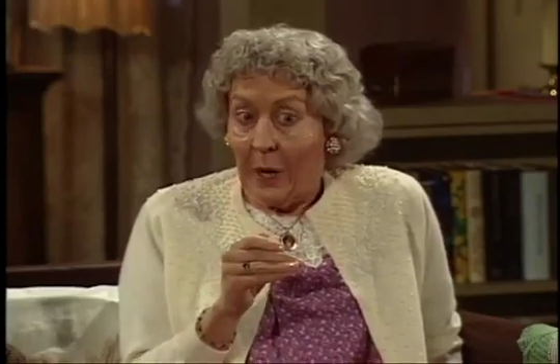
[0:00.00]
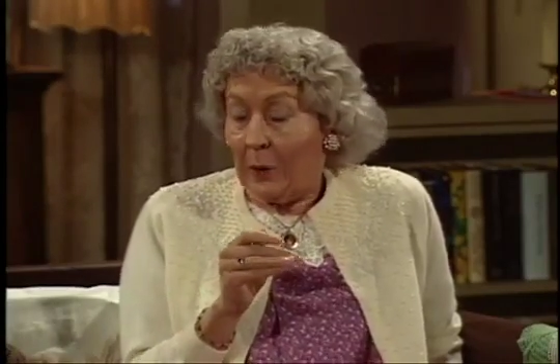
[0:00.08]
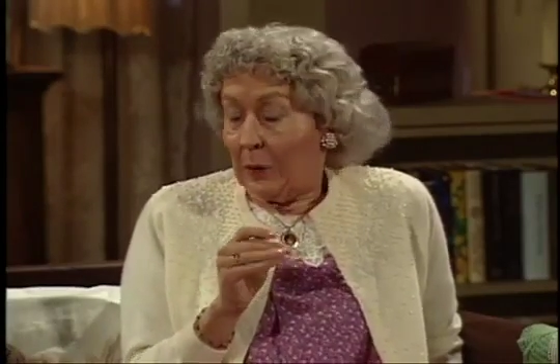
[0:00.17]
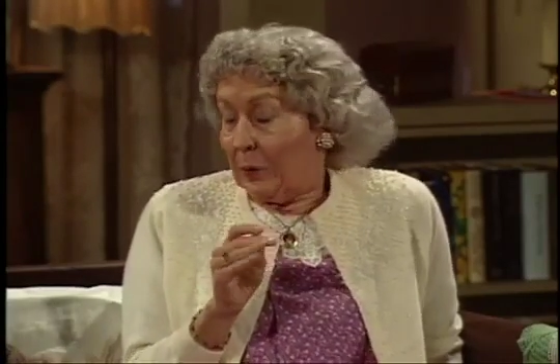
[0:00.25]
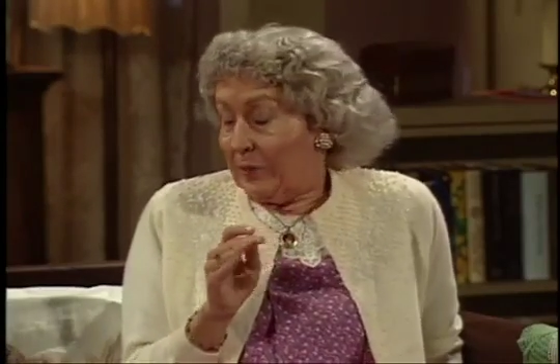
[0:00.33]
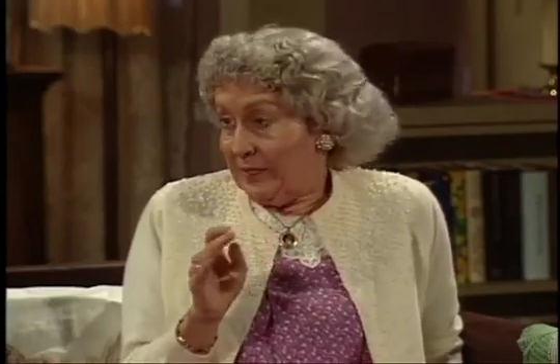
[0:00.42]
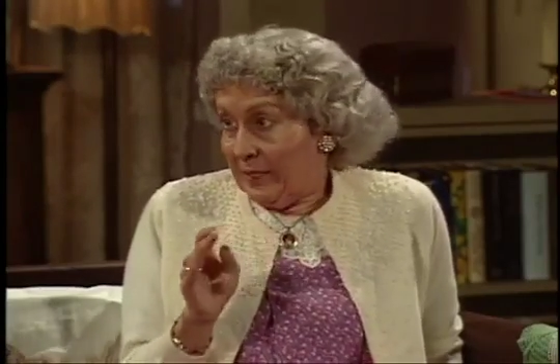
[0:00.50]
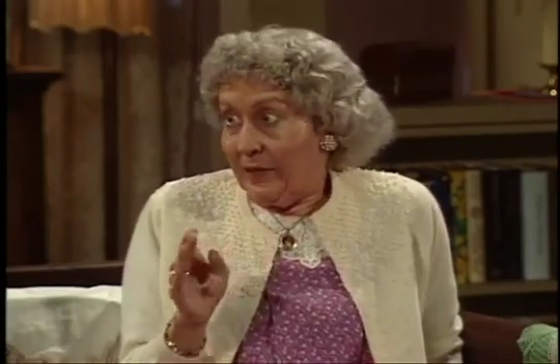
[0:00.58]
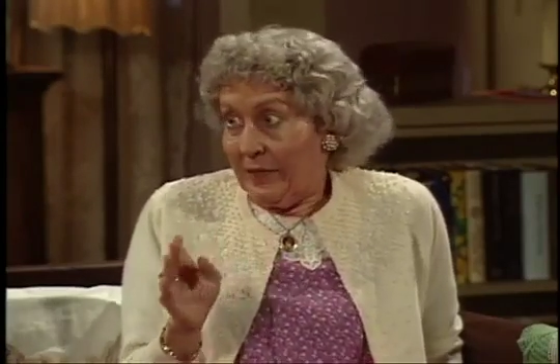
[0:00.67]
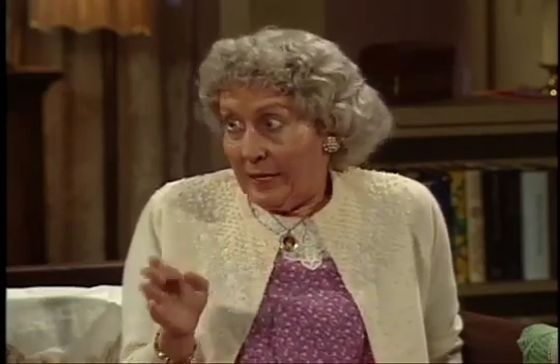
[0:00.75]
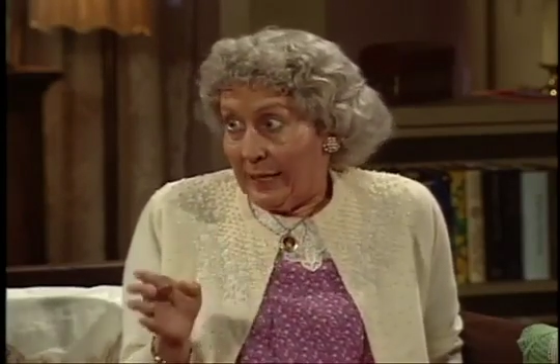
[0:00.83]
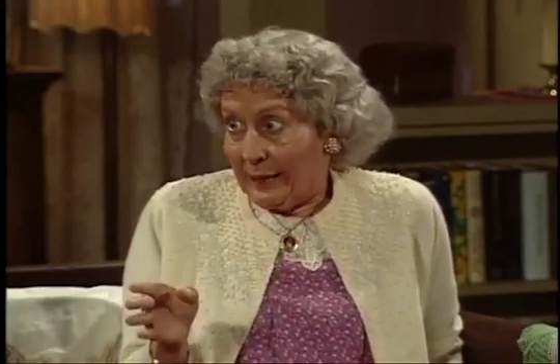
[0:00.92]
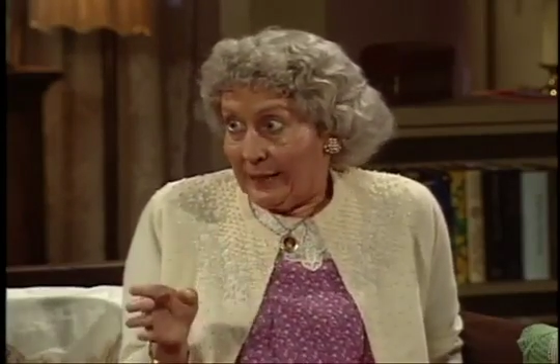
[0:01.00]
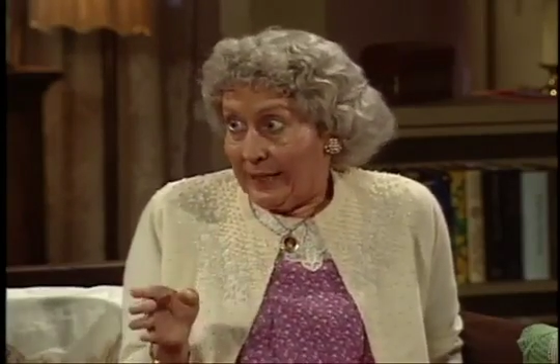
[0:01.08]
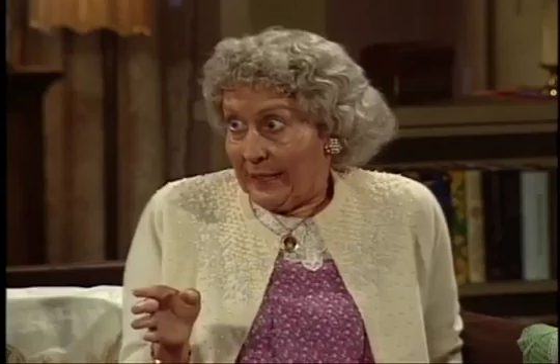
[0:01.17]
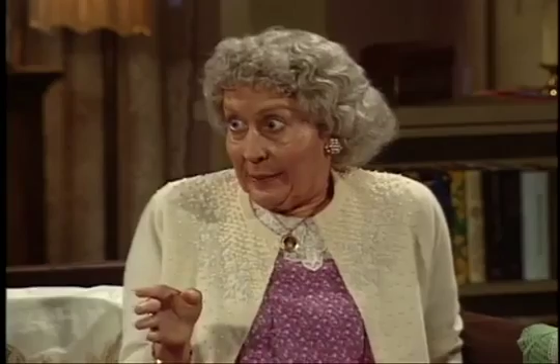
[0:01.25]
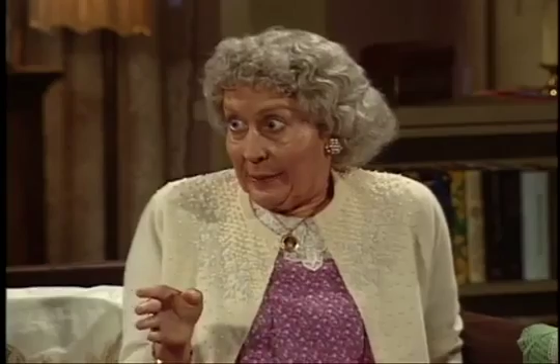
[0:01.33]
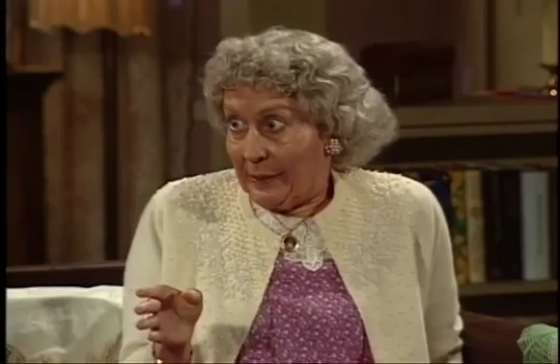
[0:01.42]
Of course, then I'd
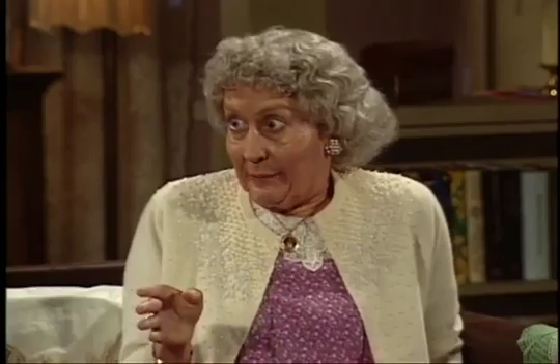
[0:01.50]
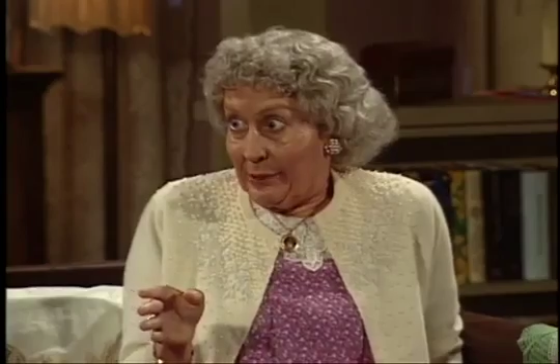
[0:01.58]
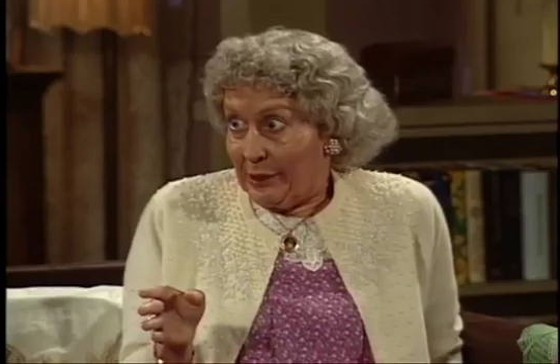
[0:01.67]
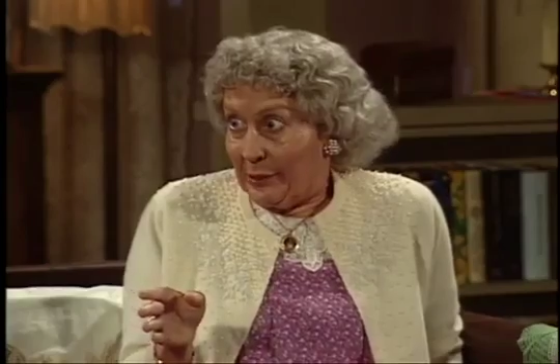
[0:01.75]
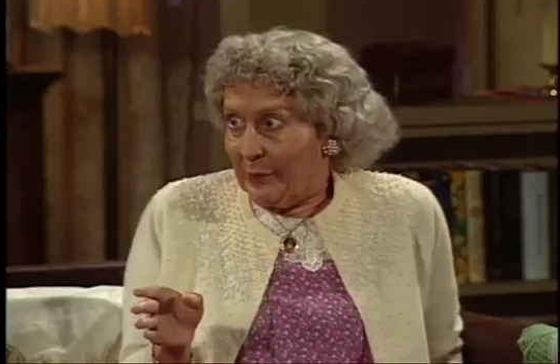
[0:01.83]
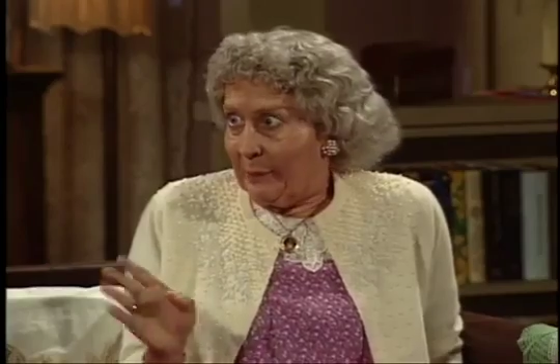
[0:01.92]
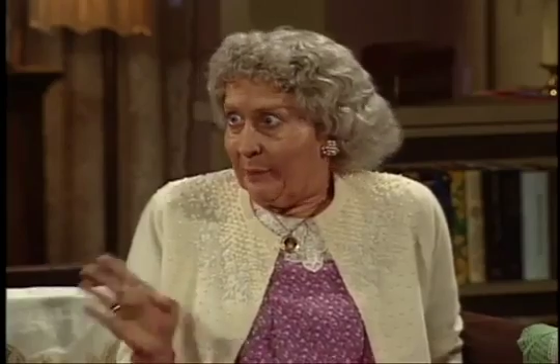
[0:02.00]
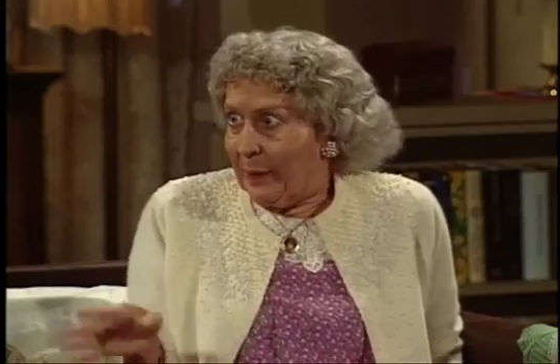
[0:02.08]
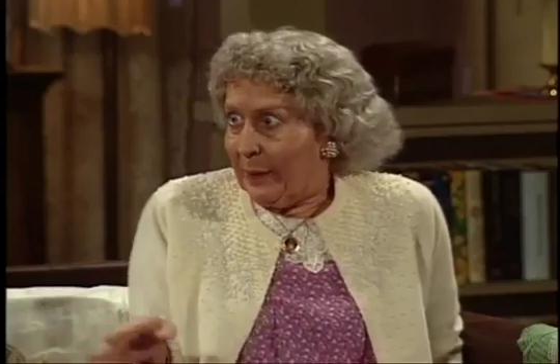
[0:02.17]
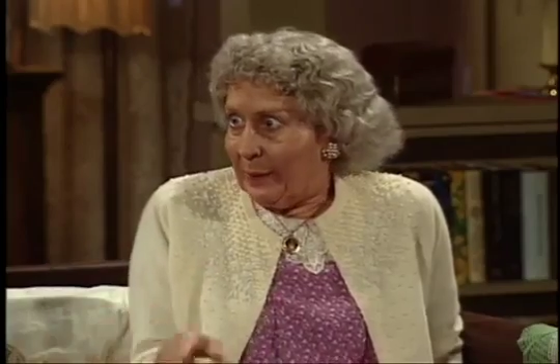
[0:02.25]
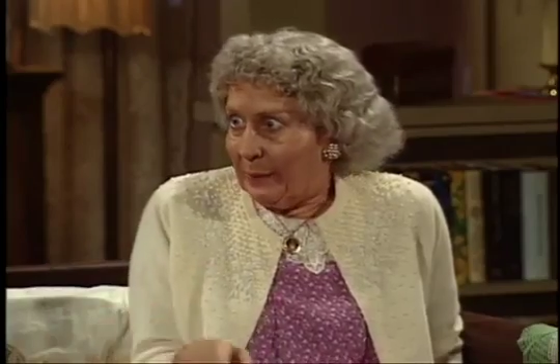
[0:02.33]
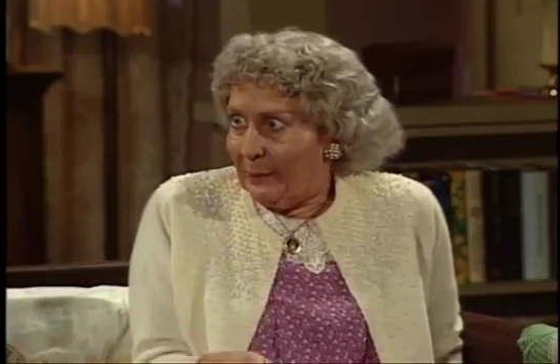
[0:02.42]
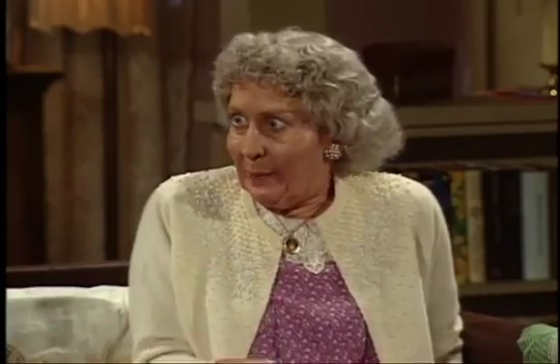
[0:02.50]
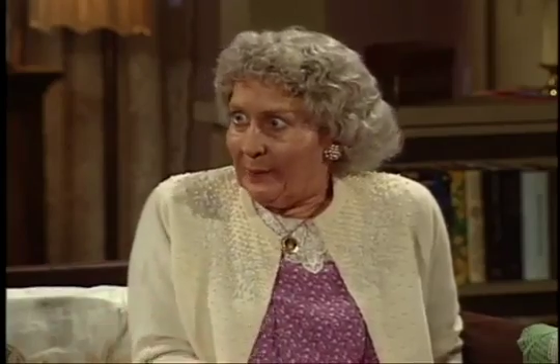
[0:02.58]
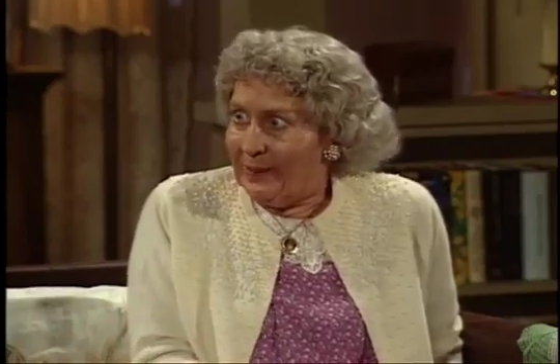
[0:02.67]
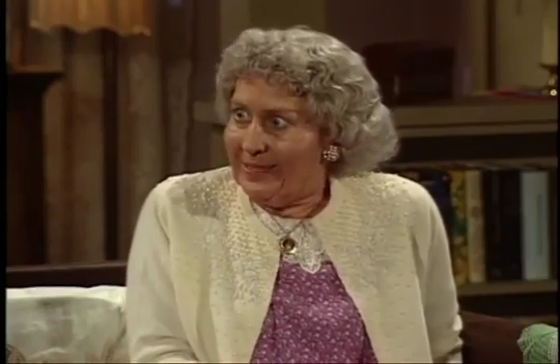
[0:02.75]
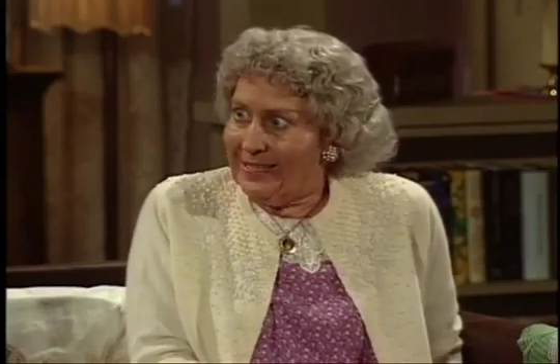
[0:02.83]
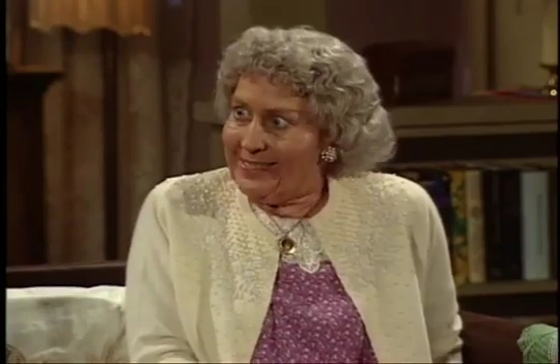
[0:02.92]
kill him, too, and bury you
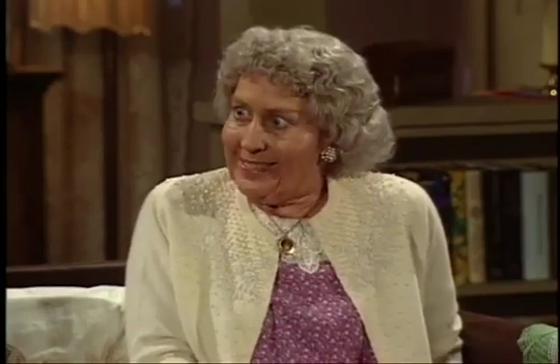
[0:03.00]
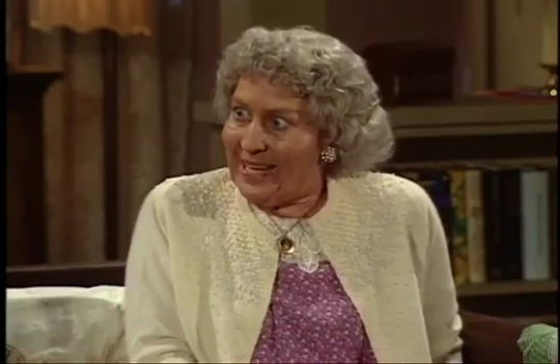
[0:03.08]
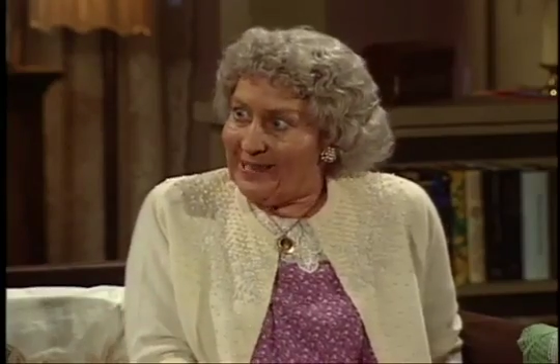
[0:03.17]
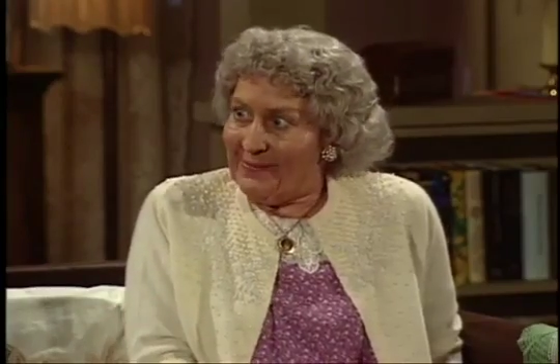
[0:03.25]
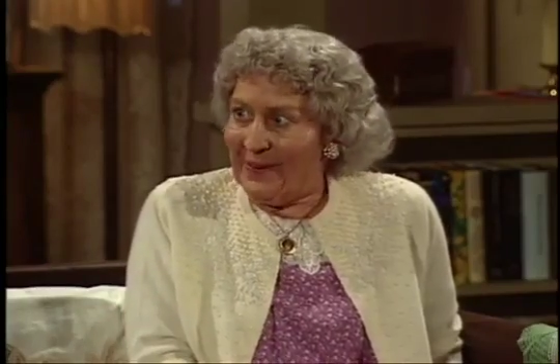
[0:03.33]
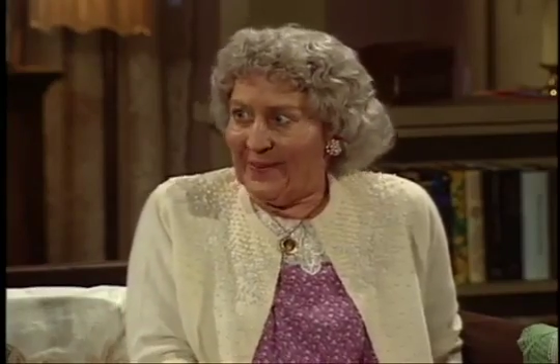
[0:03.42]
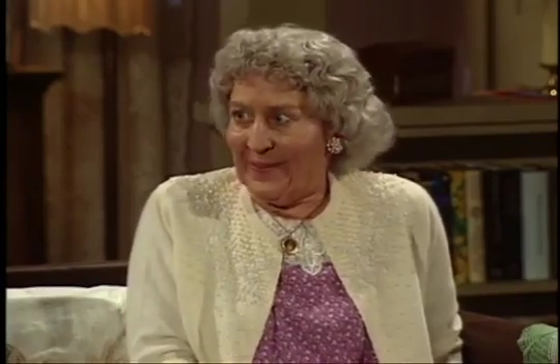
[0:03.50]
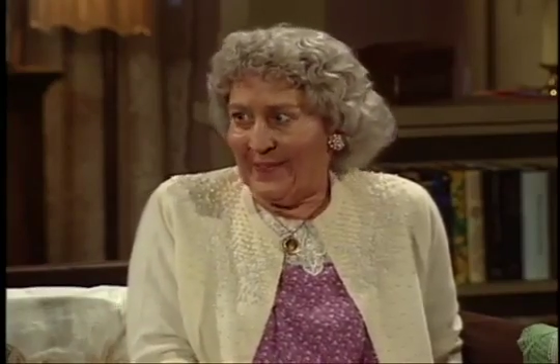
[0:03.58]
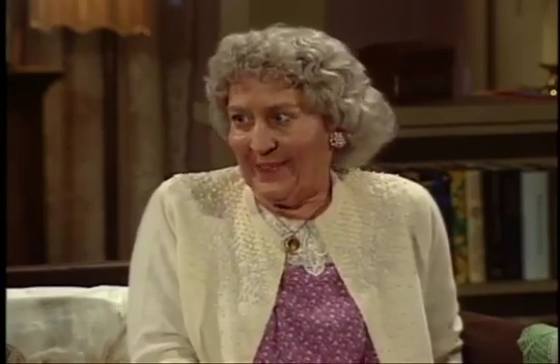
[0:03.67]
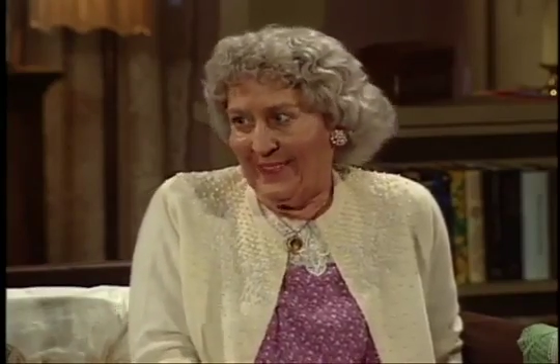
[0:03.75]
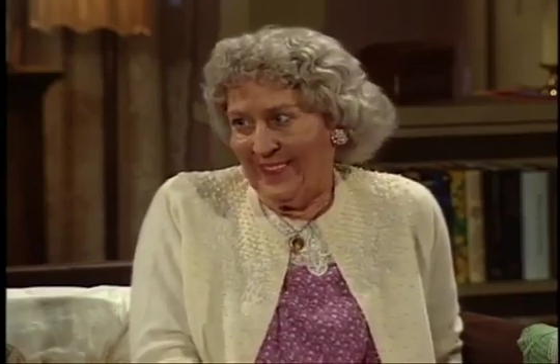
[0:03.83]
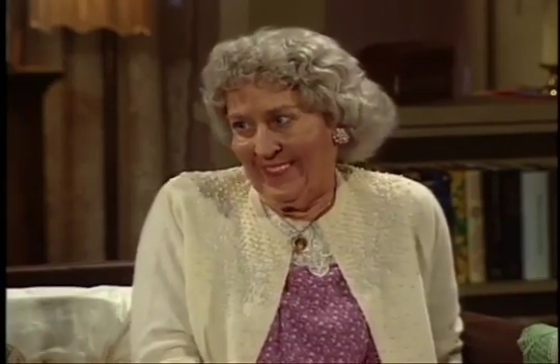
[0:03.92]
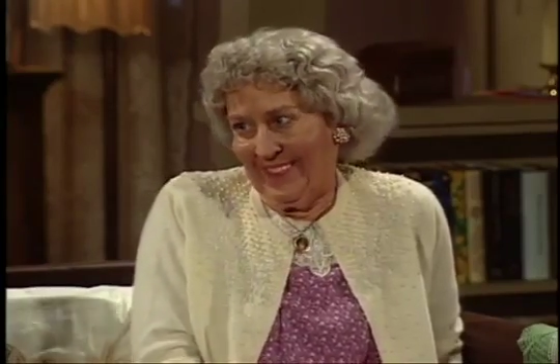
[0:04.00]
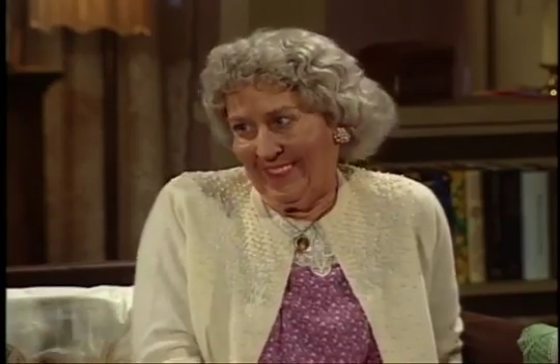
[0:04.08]
both in the same hole.